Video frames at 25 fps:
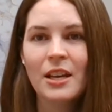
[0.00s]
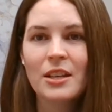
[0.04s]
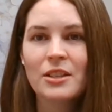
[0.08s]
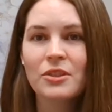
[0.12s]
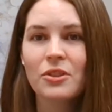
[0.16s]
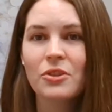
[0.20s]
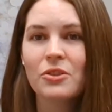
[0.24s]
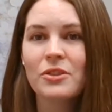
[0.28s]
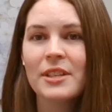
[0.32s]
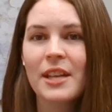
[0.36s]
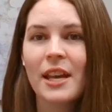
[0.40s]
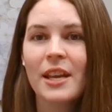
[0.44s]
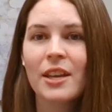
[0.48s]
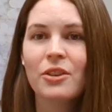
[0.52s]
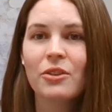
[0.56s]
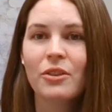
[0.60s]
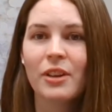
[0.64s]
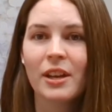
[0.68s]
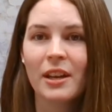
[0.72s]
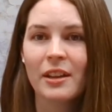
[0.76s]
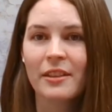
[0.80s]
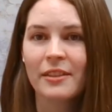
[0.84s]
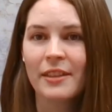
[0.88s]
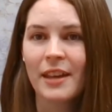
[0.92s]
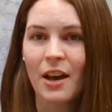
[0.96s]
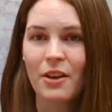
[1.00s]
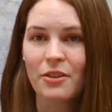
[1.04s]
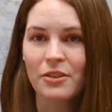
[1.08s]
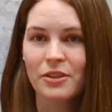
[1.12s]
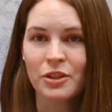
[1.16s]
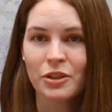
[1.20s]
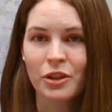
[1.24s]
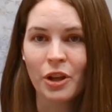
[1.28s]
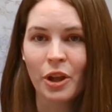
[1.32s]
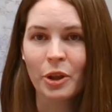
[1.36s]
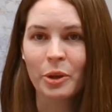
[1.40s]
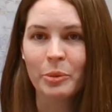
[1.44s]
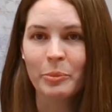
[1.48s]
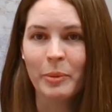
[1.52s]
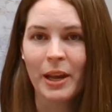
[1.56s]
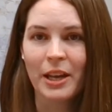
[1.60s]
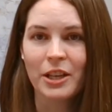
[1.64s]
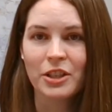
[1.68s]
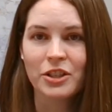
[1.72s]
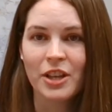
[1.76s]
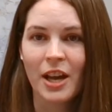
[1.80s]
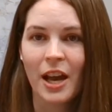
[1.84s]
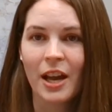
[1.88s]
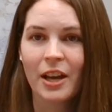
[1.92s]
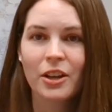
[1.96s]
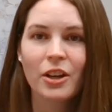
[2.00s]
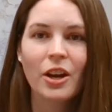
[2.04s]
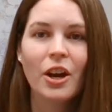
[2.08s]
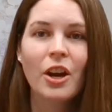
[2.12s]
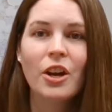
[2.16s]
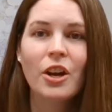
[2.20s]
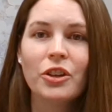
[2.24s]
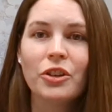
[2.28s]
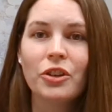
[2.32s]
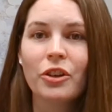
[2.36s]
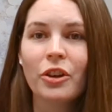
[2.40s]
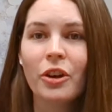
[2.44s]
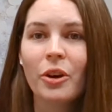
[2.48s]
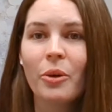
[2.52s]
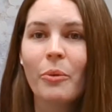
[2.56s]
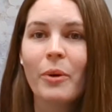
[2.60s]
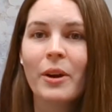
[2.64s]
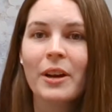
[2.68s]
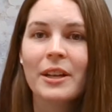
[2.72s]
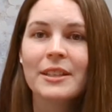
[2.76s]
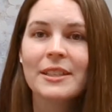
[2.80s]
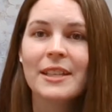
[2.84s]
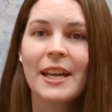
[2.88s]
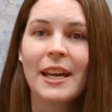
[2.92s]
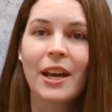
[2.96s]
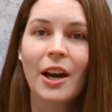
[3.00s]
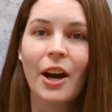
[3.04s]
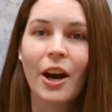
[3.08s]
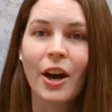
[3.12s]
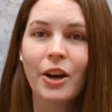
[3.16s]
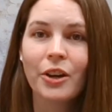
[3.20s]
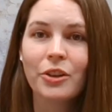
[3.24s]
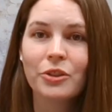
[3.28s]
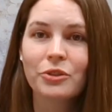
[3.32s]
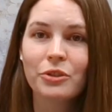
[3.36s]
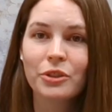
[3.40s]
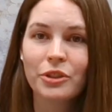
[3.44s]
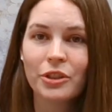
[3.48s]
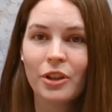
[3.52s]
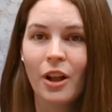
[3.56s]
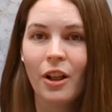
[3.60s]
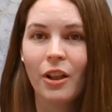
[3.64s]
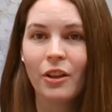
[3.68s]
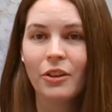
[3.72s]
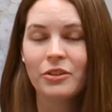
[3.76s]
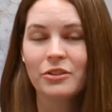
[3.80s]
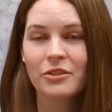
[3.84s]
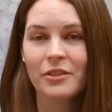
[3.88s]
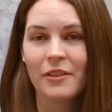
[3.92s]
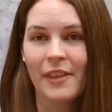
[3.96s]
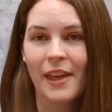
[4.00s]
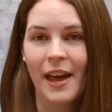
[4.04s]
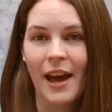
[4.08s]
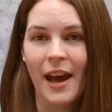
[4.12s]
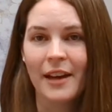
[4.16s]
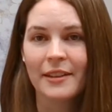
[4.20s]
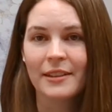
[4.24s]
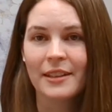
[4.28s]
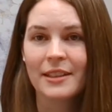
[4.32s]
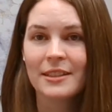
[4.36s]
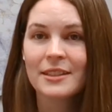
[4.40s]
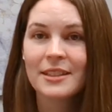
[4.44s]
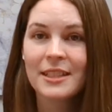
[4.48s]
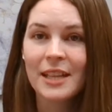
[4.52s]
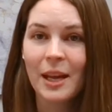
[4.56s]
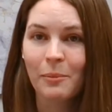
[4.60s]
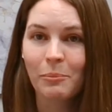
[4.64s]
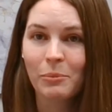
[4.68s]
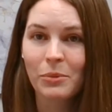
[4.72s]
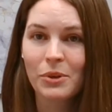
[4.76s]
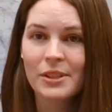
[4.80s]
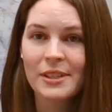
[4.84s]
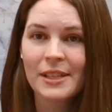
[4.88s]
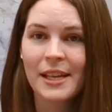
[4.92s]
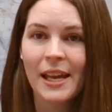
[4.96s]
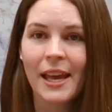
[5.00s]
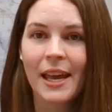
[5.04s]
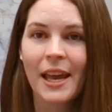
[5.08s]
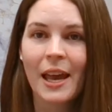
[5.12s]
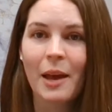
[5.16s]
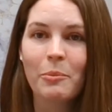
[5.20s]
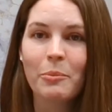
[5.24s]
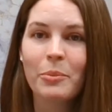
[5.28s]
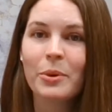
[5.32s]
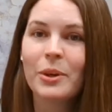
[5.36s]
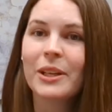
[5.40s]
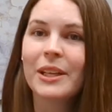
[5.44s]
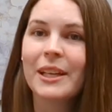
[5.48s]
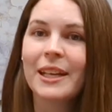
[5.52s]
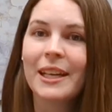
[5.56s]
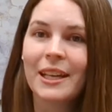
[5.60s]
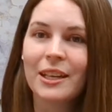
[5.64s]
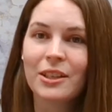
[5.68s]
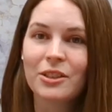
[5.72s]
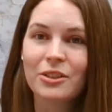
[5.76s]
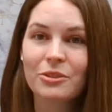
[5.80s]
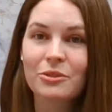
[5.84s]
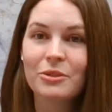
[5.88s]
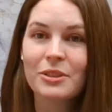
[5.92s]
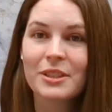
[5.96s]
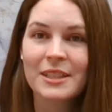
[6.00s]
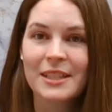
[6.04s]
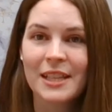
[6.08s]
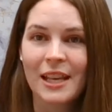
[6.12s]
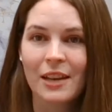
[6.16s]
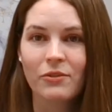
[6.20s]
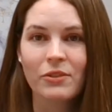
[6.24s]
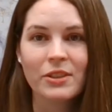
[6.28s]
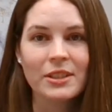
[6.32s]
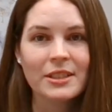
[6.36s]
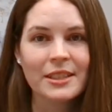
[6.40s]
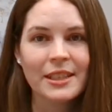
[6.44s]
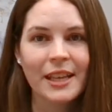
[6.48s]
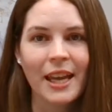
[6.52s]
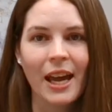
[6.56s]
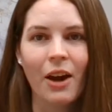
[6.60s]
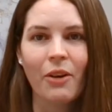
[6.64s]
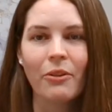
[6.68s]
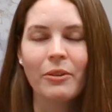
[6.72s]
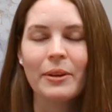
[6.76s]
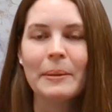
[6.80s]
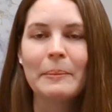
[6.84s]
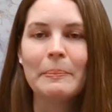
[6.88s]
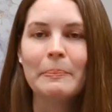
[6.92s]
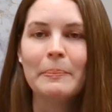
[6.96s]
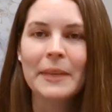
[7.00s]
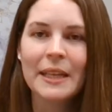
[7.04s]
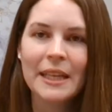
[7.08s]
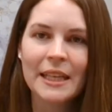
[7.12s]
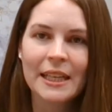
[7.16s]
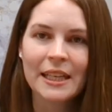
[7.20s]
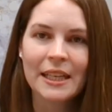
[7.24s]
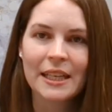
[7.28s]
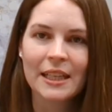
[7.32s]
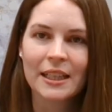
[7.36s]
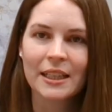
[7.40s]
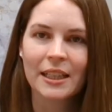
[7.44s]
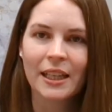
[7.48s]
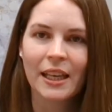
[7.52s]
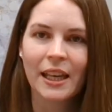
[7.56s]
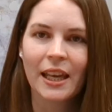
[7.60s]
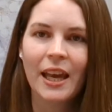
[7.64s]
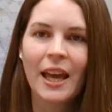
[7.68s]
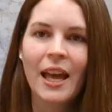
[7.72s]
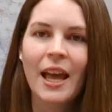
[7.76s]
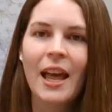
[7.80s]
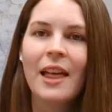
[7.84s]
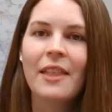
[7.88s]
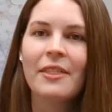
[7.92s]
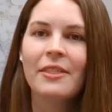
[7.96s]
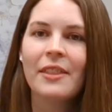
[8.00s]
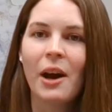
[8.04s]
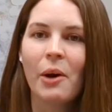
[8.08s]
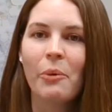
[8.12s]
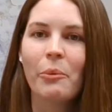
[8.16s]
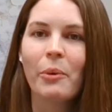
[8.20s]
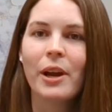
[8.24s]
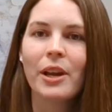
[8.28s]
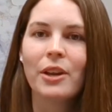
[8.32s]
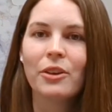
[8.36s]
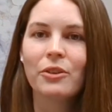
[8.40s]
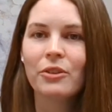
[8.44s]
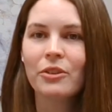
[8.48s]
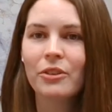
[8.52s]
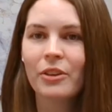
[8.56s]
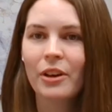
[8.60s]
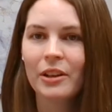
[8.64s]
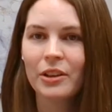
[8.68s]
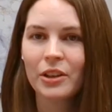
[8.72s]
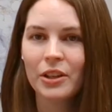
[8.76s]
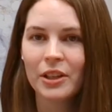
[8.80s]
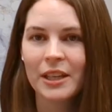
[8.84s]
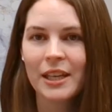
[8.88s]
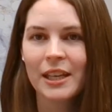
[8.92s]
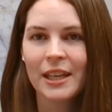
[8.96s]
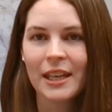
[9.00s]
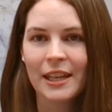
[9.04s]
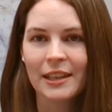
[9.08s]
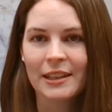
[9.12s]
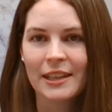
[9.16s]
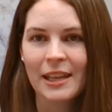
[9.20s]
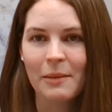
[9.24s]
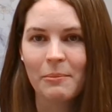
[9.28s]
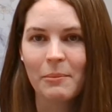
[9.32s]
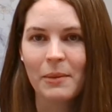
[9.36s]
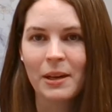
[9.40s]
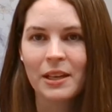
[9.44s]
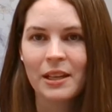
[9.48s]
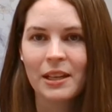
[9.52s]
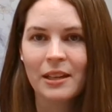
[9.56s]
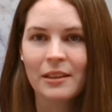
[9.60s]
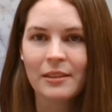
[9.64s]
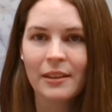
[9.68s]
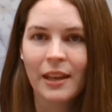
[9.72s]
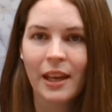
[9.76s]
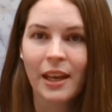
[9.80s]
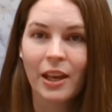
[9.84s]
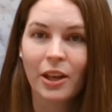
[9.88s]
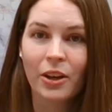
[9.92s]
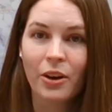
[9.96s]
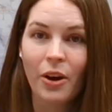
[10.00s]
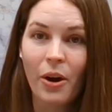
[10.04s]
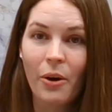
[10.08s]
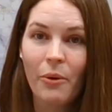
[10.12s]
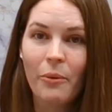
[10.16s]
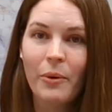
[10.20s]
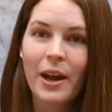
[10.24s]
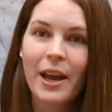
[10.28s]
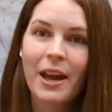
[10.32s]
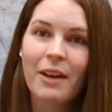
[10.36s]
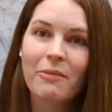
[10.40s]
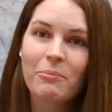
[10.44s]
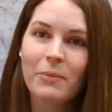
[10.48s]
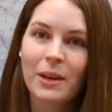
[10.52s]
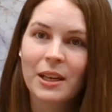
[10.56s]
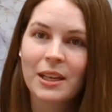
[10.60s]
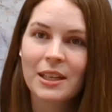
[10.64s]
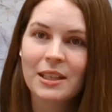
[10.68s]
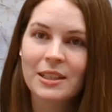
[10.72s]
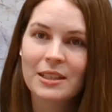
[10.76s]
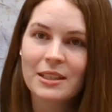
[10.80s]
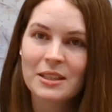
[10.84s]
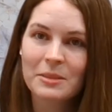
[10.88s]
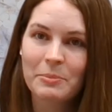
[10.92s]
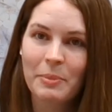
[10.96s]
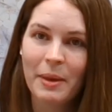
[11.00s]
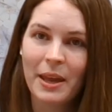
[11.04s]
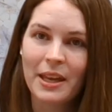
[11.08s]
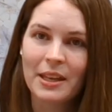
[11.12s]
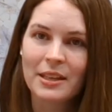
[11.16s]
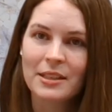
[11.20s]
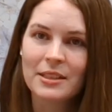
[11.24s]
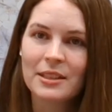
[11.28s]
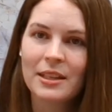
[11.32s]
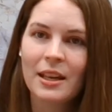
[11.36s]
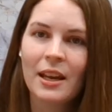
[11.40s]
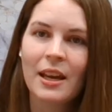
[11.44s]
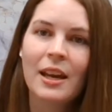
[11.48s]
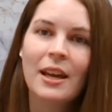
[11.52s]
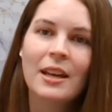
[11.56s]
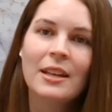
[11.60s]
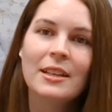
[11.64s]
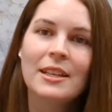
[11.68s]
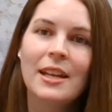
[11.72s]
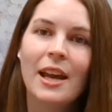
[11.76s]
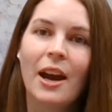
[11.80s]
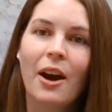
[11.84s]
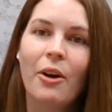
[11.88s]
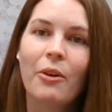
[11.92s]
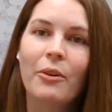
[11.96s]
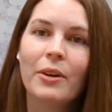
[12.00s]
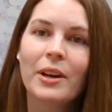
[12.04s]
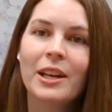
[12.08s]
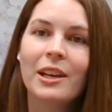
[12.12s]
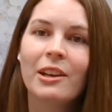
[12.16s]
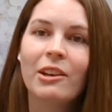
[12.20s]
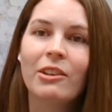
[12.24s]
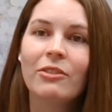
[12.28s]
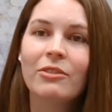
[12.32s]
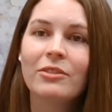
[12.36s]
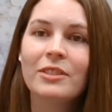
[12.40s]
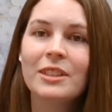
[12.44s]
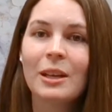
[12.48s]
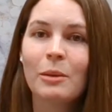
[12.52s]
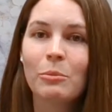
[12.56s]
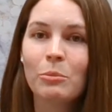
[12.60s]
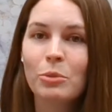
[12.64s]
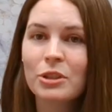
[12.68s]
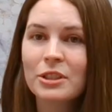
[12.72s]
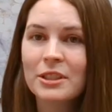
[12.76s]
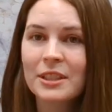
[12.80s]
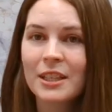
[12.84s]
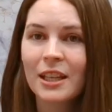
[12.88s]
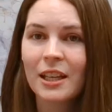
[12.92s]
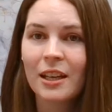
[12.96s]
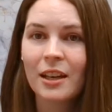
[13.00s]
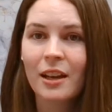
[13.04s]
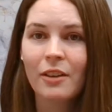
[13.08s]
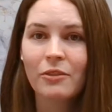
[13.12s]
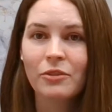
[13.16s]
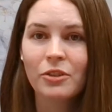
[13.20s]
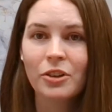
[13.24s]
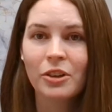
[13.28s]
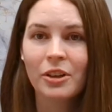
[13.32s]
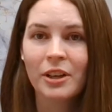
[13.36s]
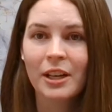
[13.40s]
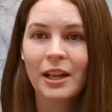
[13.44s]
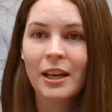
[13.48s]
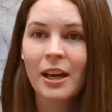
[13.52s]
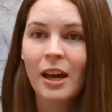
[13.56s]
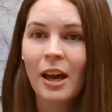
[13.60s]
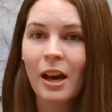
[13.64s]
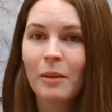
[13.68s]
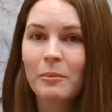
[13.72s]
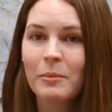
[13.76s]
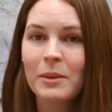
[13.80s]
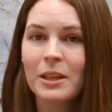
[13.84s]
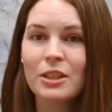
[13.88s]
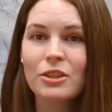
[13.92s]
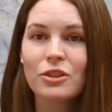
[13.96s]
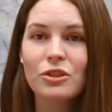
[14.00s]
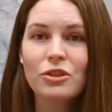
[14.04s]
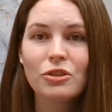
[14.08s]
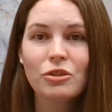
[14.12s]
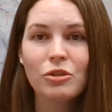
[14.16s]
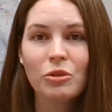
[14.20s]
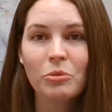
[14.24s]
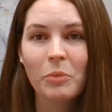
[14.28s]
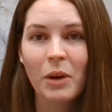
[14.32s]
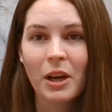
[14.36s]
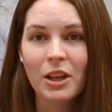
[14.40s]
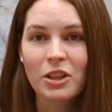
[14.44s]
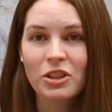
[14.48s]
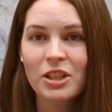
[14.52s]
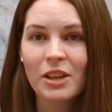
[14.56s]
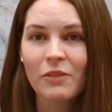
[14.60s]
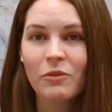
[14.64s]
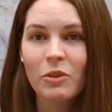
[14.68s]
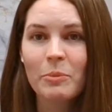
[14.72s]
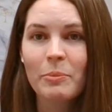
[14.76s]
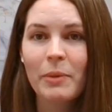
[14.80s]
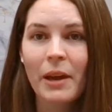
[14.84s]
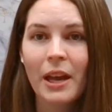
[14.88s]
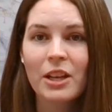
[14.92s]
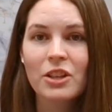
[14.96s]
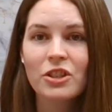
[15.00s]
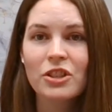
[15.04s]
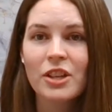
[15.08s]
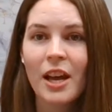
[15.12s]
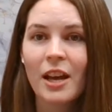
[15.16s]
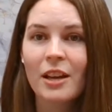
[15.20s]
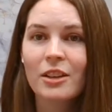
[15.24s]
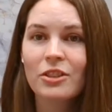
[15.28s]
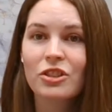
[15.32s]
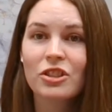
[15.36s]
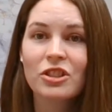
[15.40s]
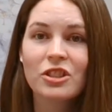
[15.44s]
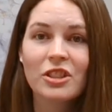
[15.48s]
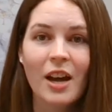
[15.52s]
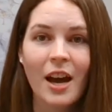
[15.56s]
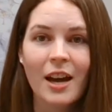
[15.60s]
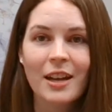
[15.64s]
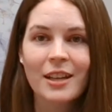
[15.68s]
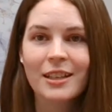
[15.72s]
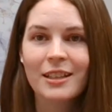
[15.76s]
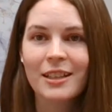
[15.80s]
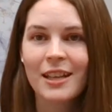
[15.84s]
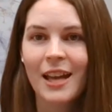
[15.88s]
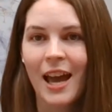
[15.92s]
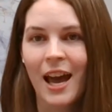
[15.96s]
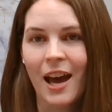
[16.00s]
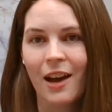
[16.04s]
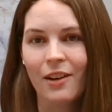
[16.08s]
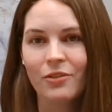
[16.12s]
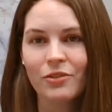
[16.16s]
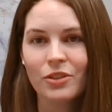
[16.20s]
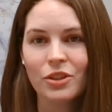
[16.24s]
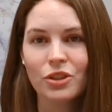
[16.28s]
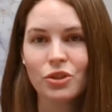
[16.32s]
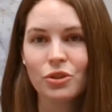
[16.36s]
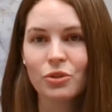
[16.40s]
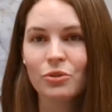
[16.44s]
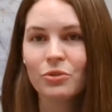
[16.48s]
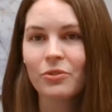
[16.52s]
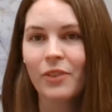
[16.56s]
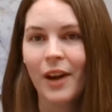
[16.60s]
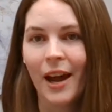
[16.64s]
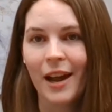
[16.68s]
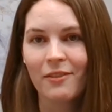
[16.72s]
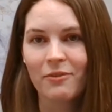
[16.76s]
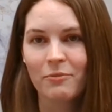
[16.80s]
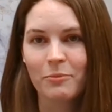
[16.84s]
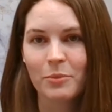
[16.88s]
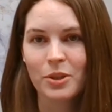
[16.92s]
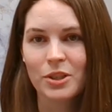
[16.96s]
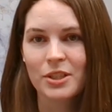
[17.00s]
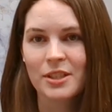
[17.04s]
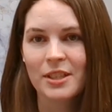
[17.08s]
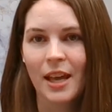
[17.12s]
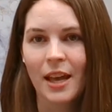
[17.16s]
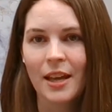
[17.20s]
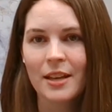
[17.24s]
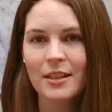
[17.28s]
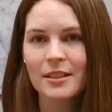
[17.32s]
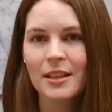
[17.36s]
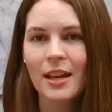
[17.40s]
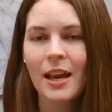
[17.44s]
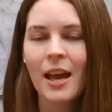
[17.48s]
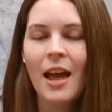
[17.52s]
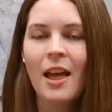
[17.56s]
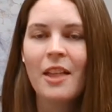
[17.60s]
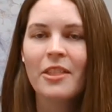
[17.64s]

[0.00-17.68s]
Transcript: So say you get a $1,000 paycheck. You're going to want to take $100 of that, that's 10%, and put it into a savings account immediately. That way you're not looking at that money and thinking, oh, I have money to spend. Now, if 10% of your income is too much every paycheck, just cut it in half and do 5%.